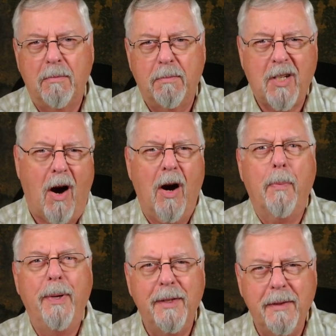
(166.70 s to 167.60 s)

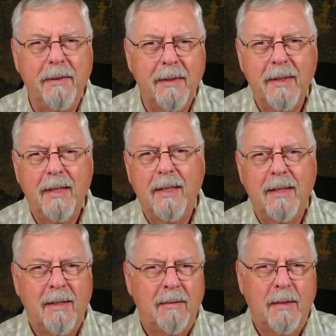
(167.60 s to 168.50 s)
tarpon,
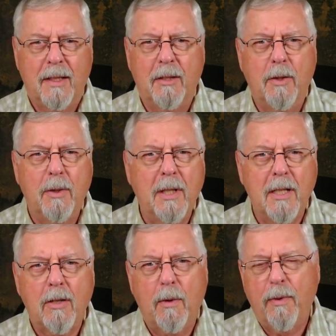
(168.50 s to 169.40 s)
and doing
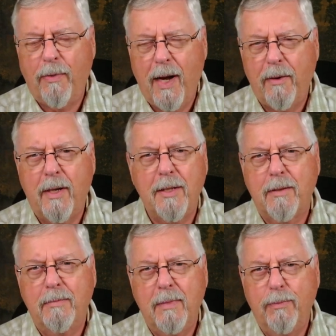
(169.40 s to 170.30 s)
this all with fly rods
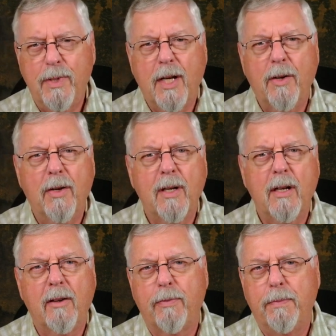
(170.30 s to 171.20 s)
was unheard
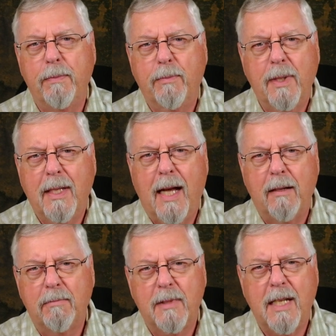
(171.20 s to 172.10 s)
of when that
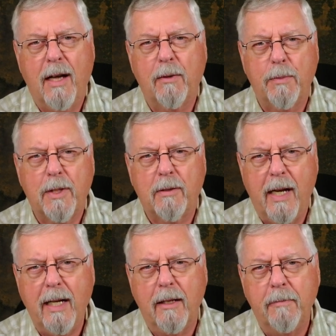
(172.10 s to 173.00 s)
standard was
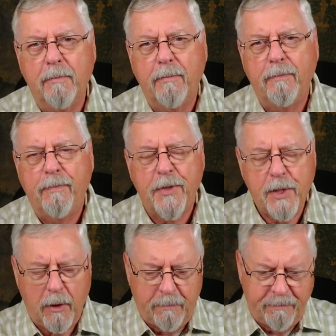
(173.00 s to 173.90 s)
created.
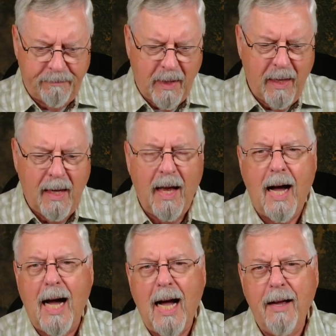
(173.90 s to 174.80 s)
So,
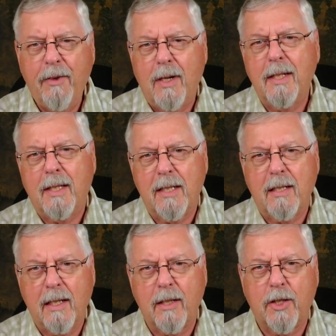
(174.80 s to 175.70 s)
I've got this
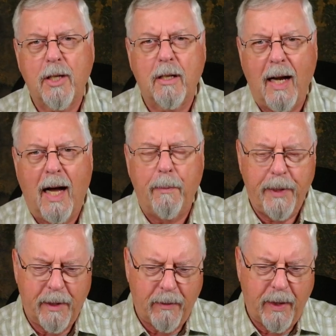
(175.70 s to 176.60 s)
little chart up
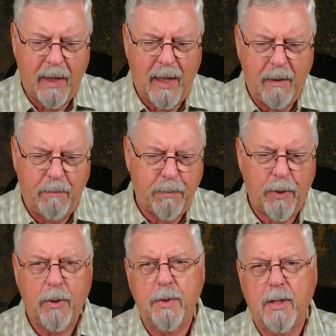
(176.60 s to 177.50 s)
here that I
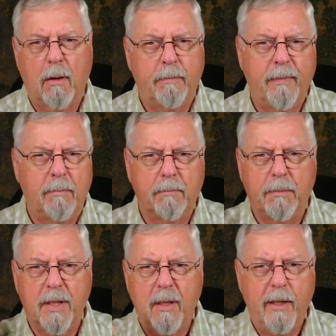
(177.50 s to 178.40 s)
produced
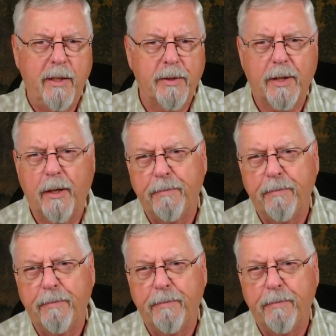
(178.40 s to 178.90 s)
a bazillion years ago.